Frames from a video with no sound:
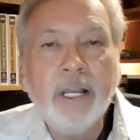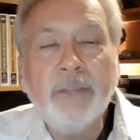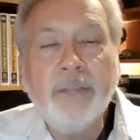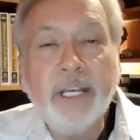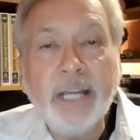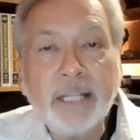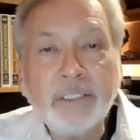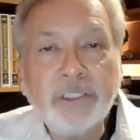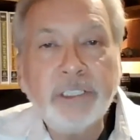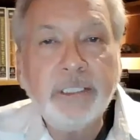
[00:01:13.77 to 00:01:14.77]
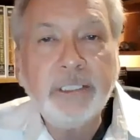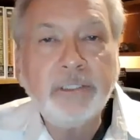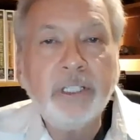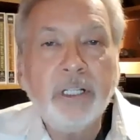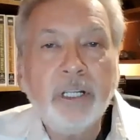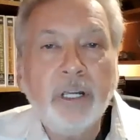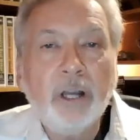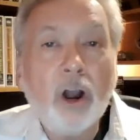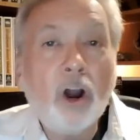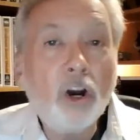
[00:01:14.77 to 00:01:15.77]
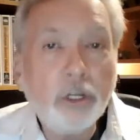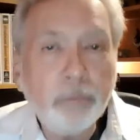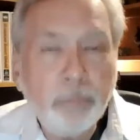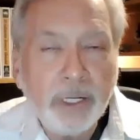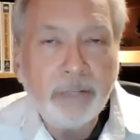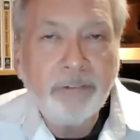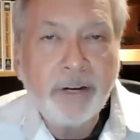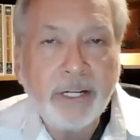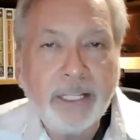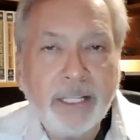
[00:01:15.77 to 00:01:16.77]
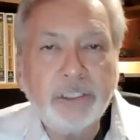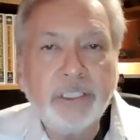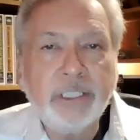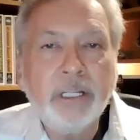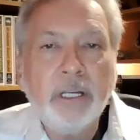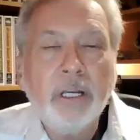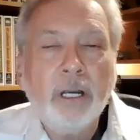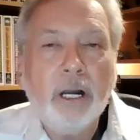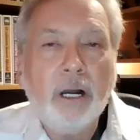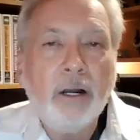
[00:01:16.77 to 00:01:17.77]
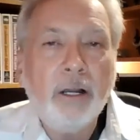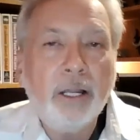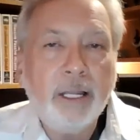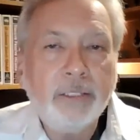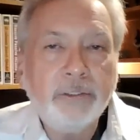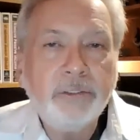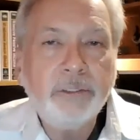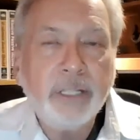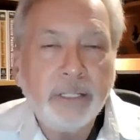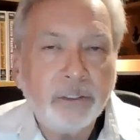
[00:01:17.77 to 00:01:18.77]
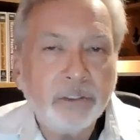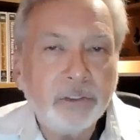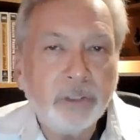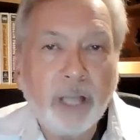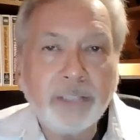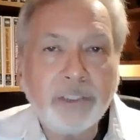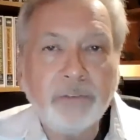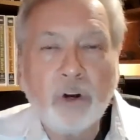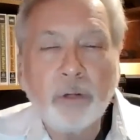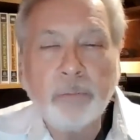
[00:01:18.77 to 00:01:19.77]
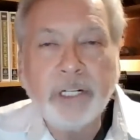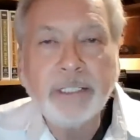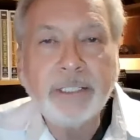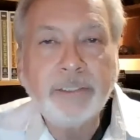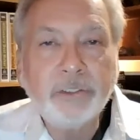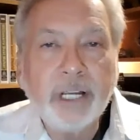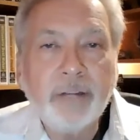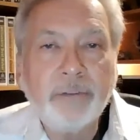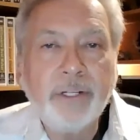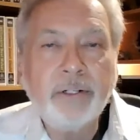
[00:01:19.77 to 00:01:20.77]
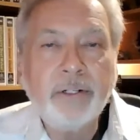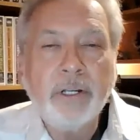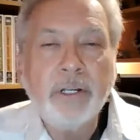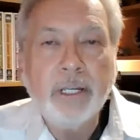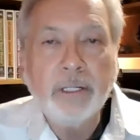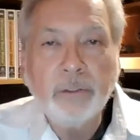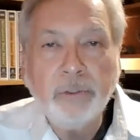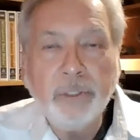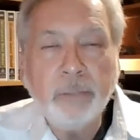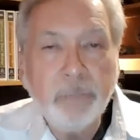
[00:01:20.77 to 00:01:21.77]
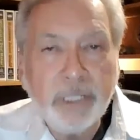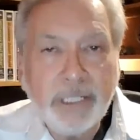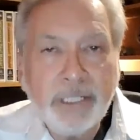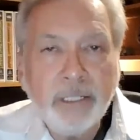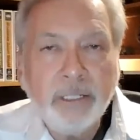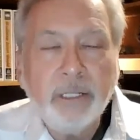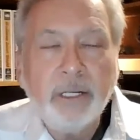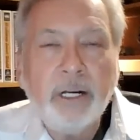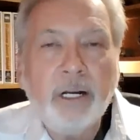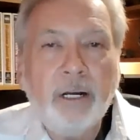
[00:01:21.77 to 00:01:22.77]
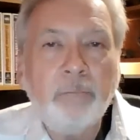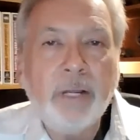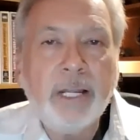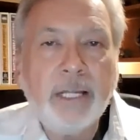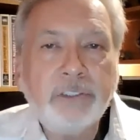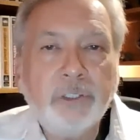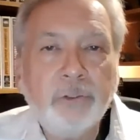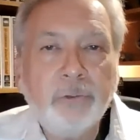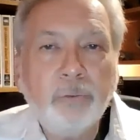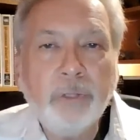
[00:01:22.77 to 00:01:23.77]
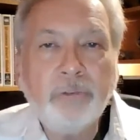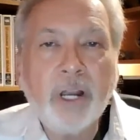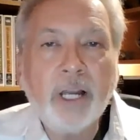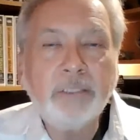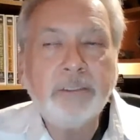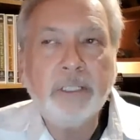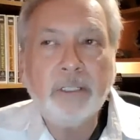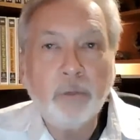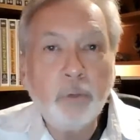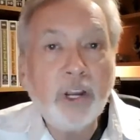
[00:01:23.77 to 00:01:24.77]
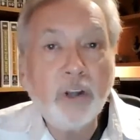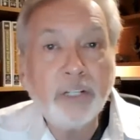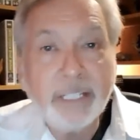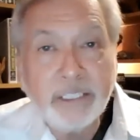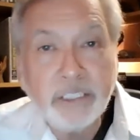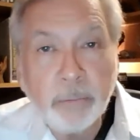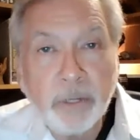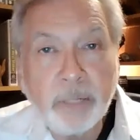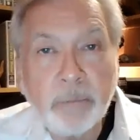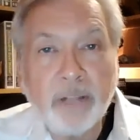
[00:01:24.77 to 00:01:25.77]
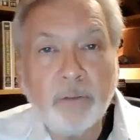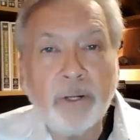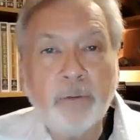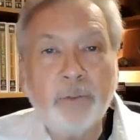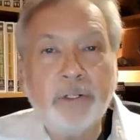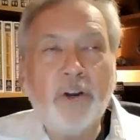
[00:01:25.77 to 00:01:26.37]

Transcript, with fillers: The next is hard money financing. Uh, and, and there's lots of hard money lenders out there, including me. Um, and so we've got, uh, and we call it easy money, by the way. We don't